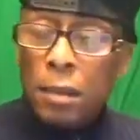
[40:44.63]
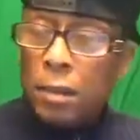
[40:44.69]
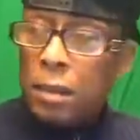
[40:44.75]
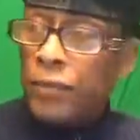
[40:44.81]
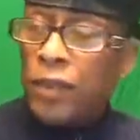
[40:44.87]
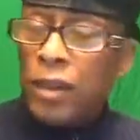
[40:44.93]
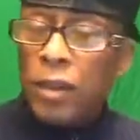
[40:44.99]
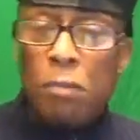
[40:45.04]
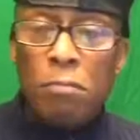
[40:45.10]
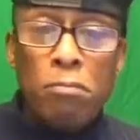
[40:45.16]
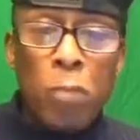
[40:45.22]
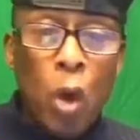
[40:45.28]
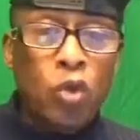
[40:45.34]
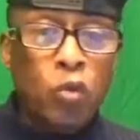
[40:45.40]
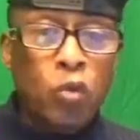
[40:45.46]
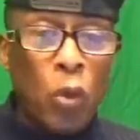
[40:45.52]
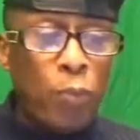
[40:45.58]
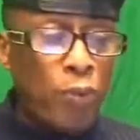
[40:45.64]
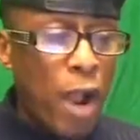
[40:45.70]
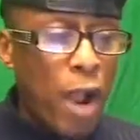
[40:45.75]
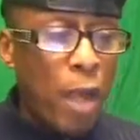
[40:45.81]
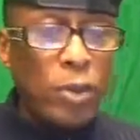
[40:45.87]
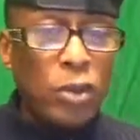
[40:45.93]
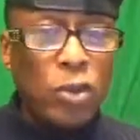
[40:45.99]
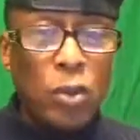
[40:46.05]
I think the most we'll
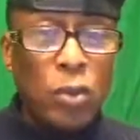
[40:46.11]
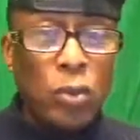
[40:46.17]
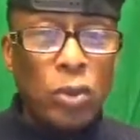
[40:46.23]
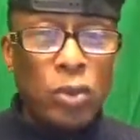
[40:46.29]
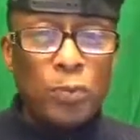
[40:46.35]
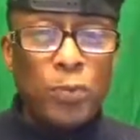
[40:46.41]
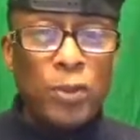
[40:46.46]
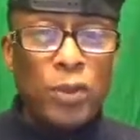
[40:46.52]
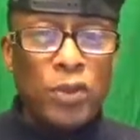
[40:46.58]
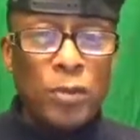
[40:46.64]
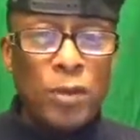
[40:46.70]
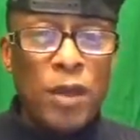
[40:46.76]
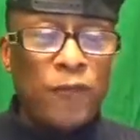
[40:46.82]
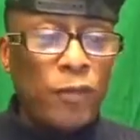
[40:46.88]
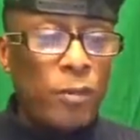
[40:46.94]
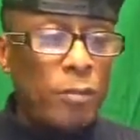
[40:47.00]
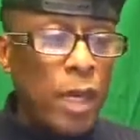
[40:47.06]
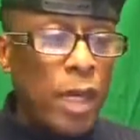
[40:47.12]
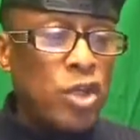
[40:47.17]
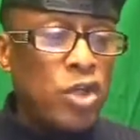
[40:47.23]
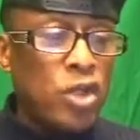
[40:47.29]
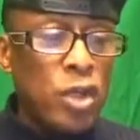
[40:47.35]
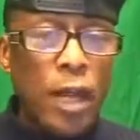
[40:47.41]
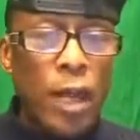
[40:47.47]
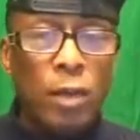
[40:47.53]
probably do is put some
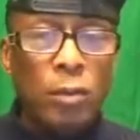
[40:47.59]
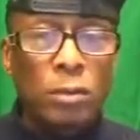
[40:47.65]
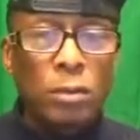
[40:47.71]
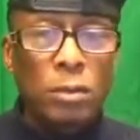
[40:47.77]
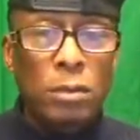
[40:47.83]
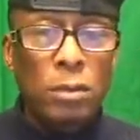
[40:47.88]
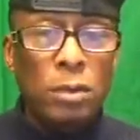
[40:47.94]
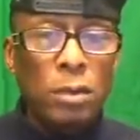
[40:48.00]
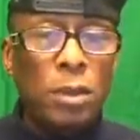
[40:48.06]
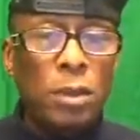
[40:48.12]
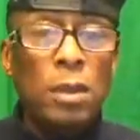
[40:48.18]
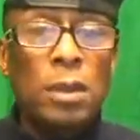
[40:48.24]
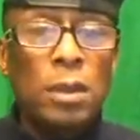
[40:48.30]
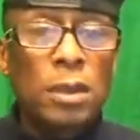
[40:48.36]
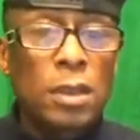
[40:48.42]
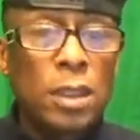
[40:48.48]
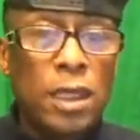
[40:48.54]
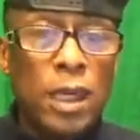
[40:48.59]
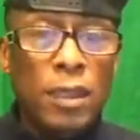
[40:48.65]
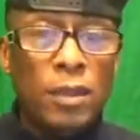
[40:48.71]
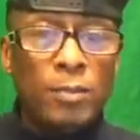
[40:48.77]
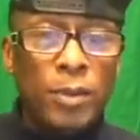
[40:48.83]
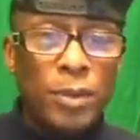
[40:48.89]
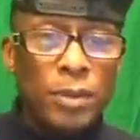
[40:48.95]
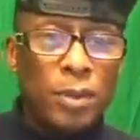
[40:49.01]
information out
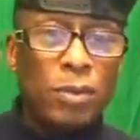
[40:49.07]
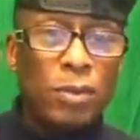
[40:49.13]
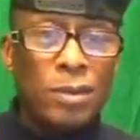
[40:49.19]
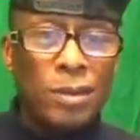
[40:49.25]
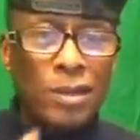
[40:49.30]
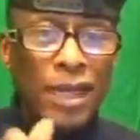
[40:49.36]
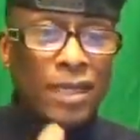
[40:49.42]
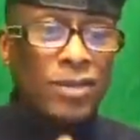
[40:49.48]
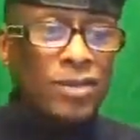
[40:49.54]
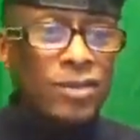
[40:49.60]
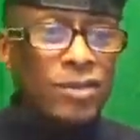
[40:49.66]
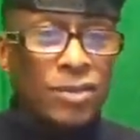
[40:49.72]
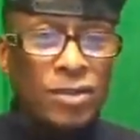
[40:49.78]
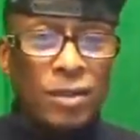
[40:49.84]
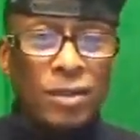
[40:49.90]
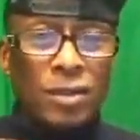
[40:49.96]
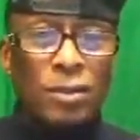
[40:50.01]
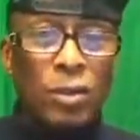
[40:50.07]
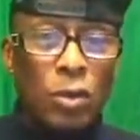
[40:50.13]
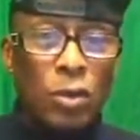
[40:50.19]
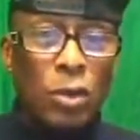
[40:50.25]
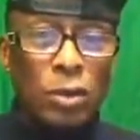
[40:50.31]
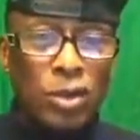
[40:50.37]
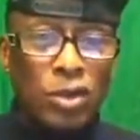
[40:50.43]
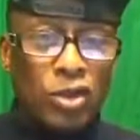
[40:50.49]
together. But those lectures and
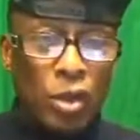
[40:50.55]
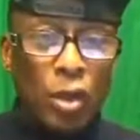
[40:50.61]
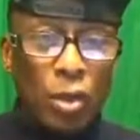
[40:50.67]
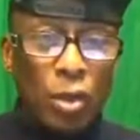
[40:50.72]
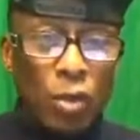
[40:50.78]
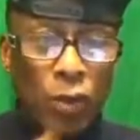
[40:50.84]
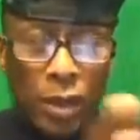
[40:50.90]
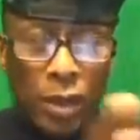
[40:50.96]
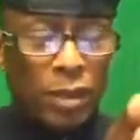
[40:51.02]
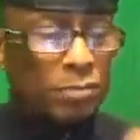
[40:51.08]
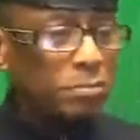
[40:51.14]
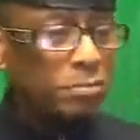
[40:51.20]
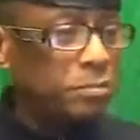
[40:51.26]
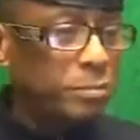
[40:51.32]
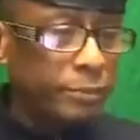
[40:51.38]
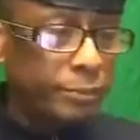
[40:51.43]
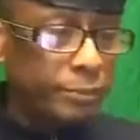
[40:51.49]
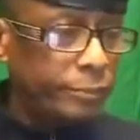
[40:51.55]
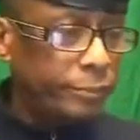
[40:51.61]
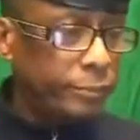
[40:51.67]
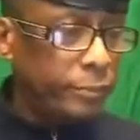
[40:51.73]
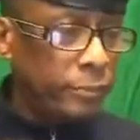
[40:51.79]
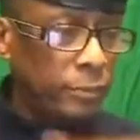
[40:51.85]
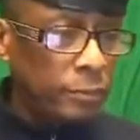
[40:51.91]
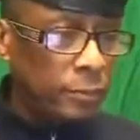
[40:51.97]
on the show and
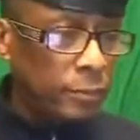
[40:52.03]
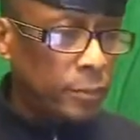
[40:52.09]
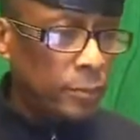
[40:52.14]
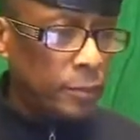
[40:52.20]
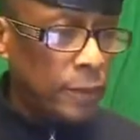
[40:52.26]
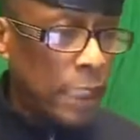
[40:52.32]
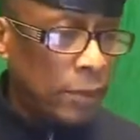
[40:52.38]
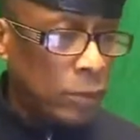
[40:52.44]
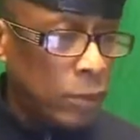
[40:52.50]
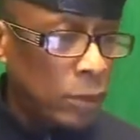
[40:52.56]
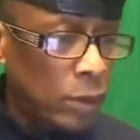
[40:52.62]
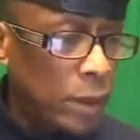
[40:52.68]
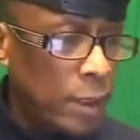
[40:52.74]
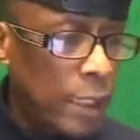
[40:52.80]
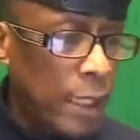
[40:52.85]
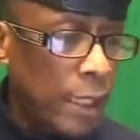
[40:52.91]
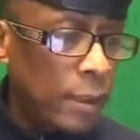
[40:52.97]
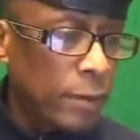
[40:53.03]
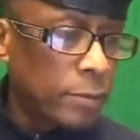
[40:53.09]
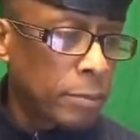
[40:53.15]
absolutely not.